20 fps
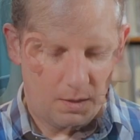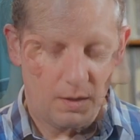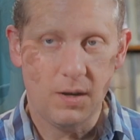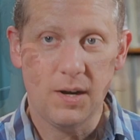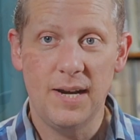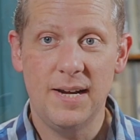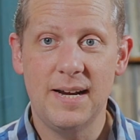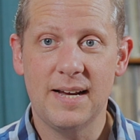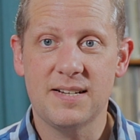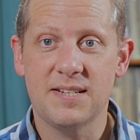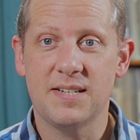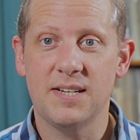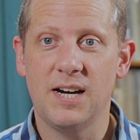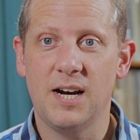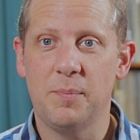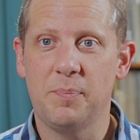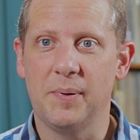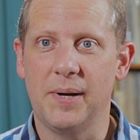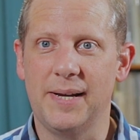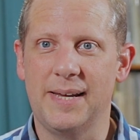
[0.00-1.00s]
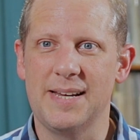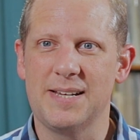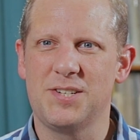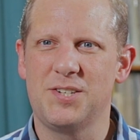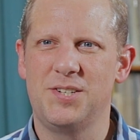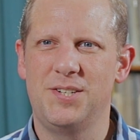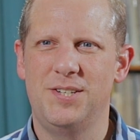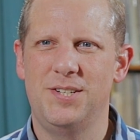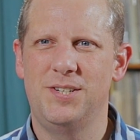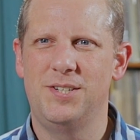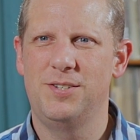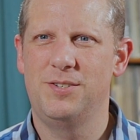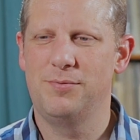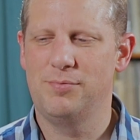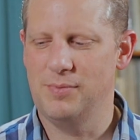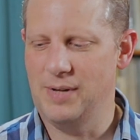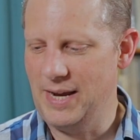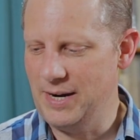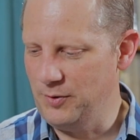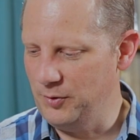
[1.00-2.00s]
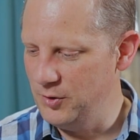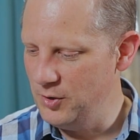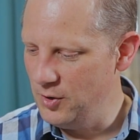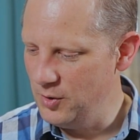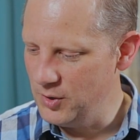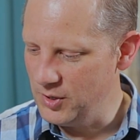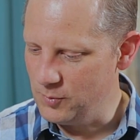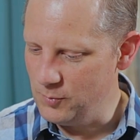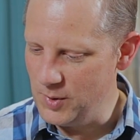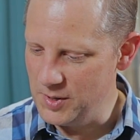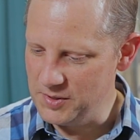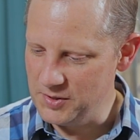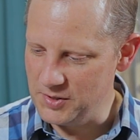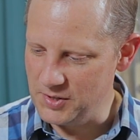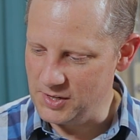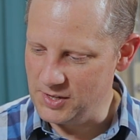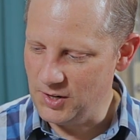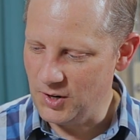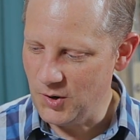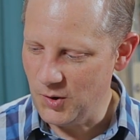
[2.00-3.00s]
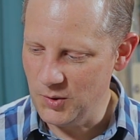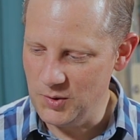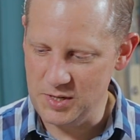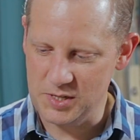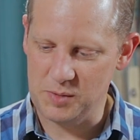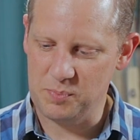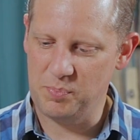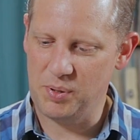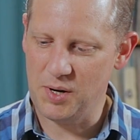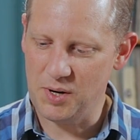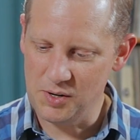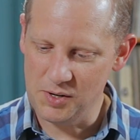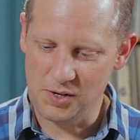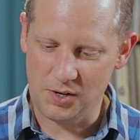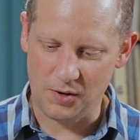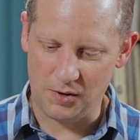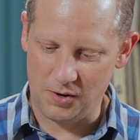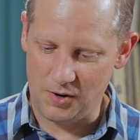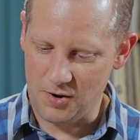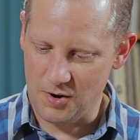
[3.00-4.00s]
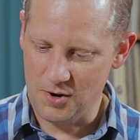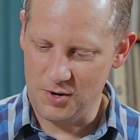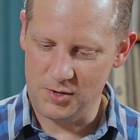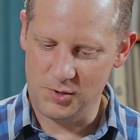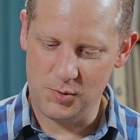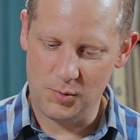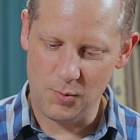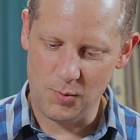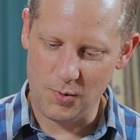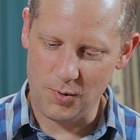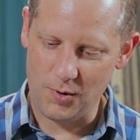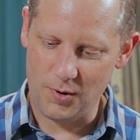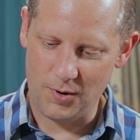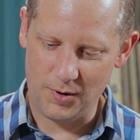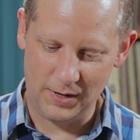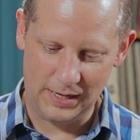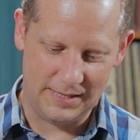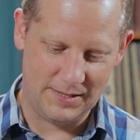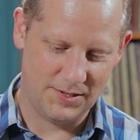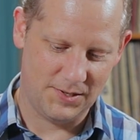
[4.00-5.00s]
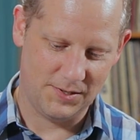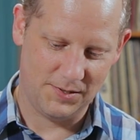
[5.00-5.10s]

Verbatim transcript: Alright, next up, I guess, I don't know whether to call this punk or hardcore.